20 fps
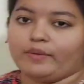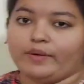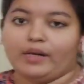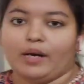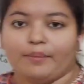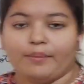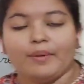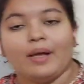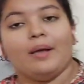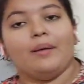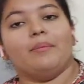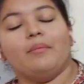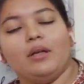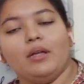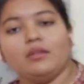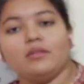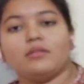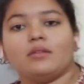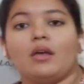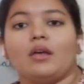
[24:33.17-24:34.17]
both the roots will
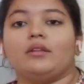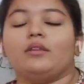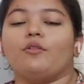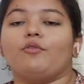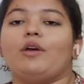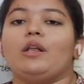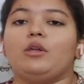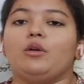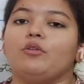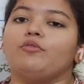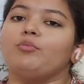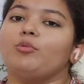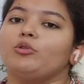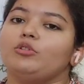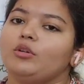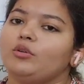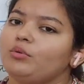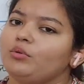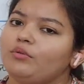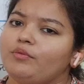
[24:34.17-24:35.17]
not be equal.
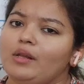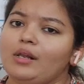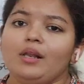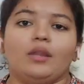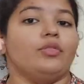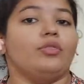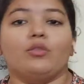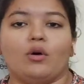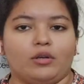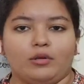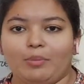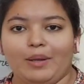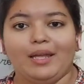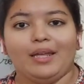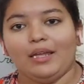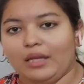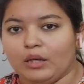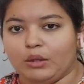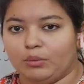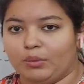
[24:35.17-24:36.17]

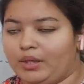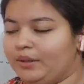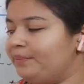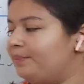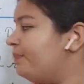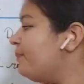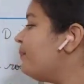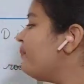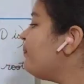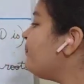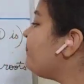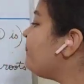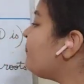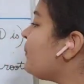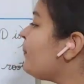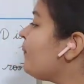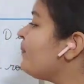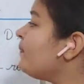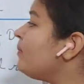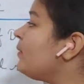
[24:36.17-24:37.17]
If the value of
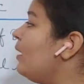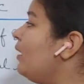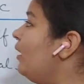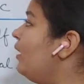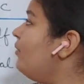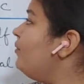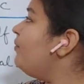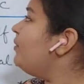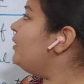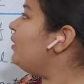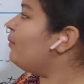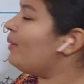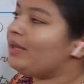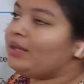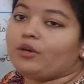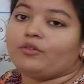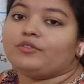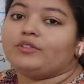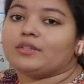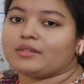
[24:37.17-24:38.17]
discriminant b square minus
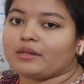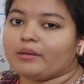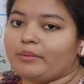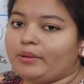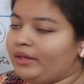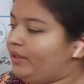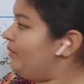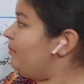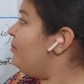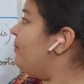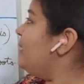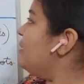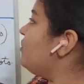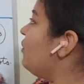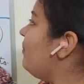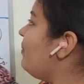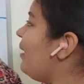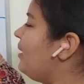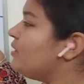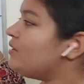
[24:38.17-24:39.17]
4ac is
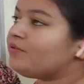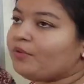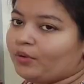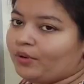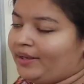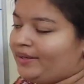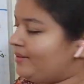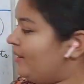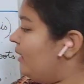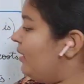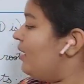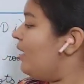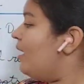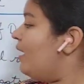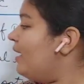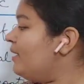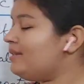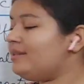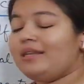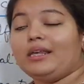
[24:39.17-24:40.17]
equals to 0, then
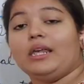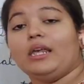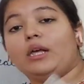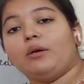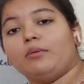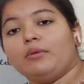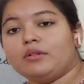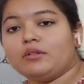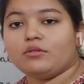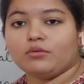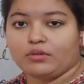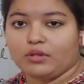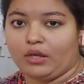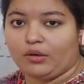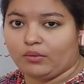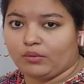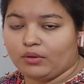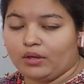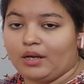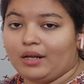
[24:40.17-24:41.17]
you will get 2
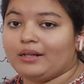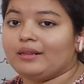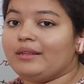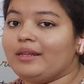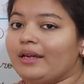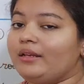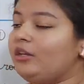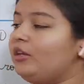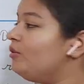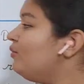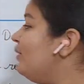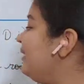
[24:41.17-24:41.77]
equal roots. Means